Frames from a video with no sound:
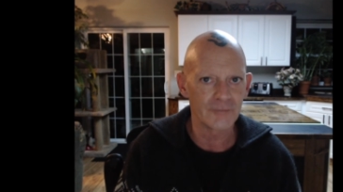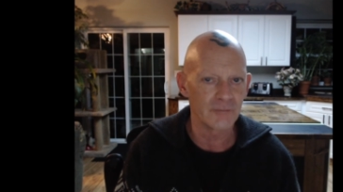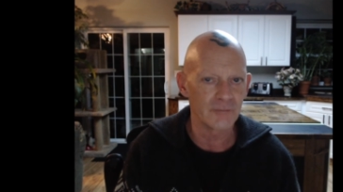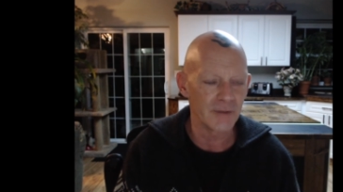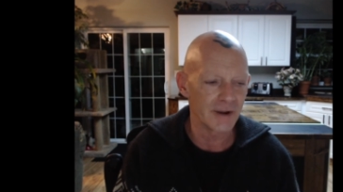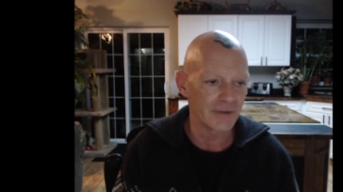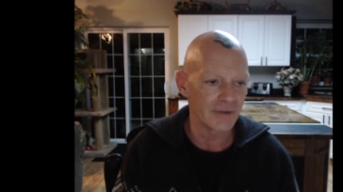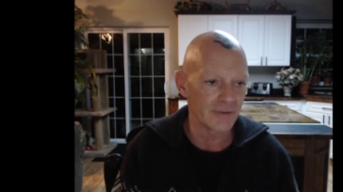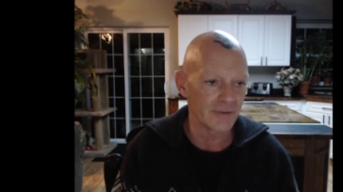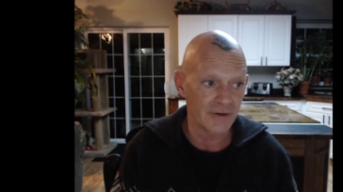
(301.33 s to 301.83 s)
to
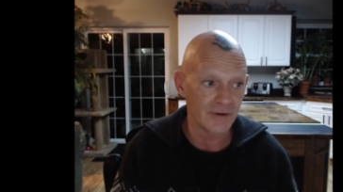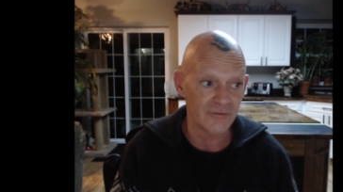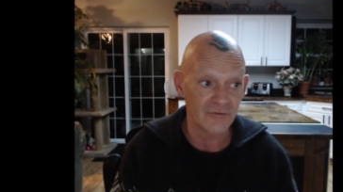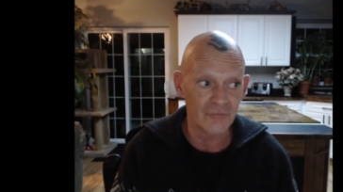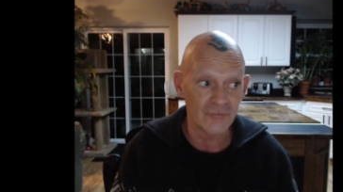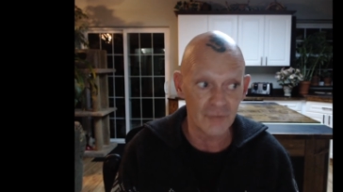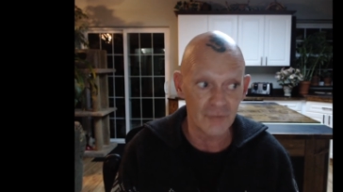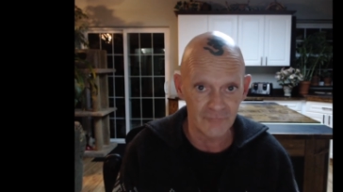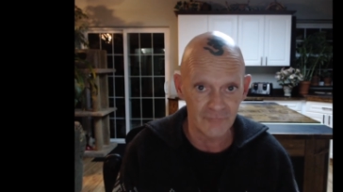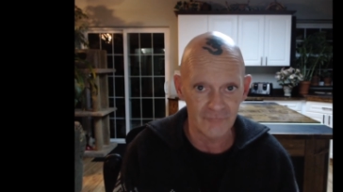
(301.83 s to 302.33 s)
make like a
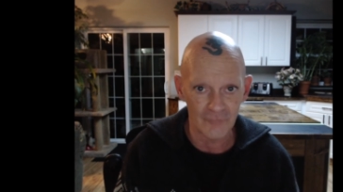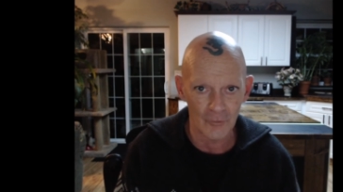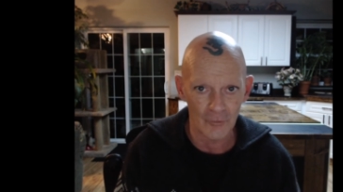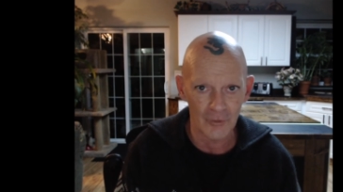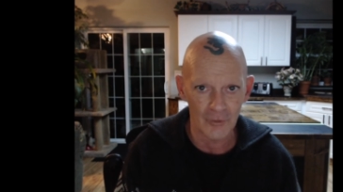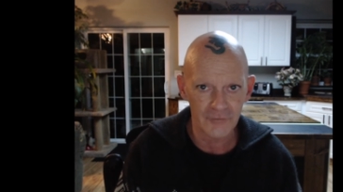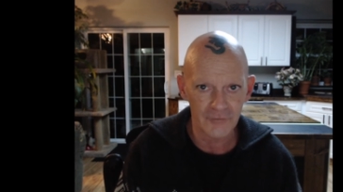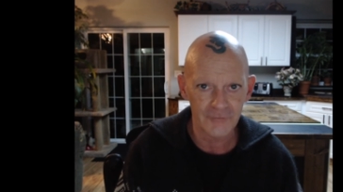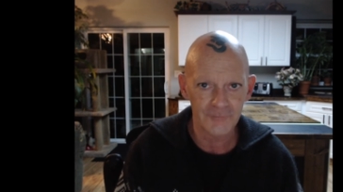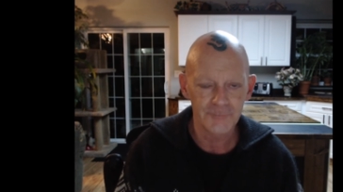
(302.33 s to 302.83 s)
tree
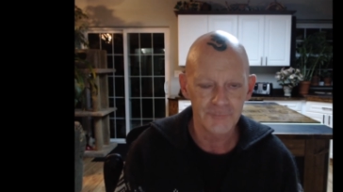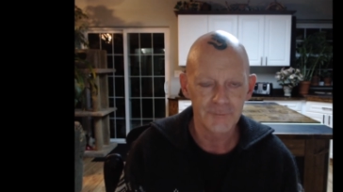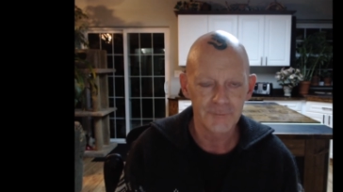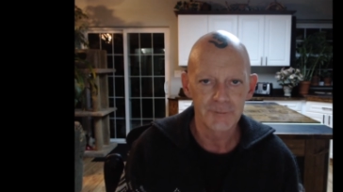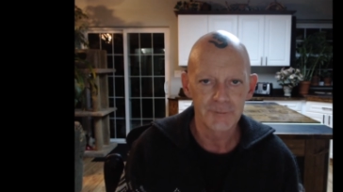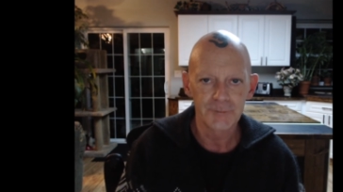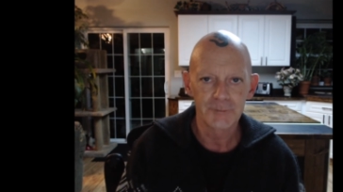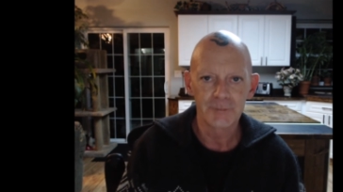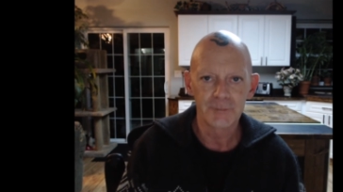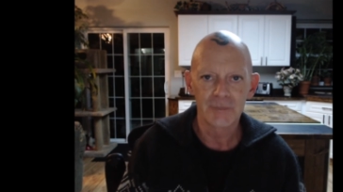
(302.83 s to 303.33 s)
fort.
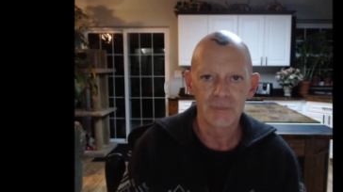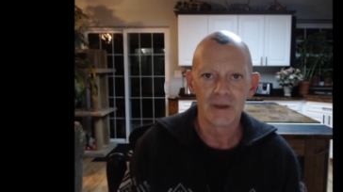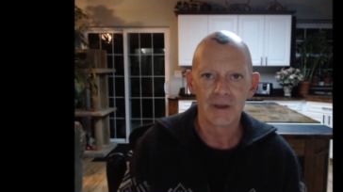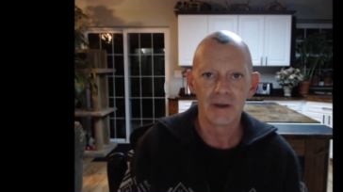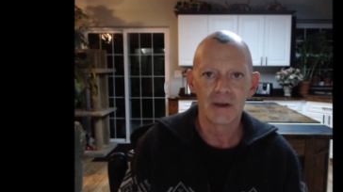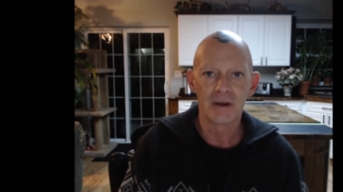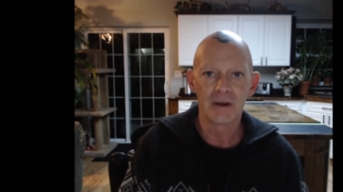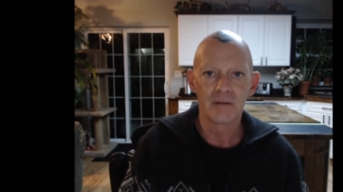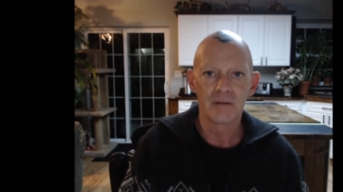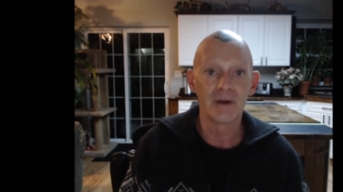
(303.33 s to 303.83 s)

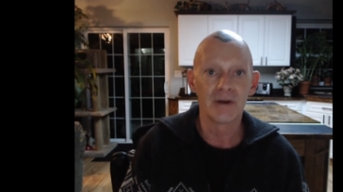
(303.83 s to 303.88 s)
But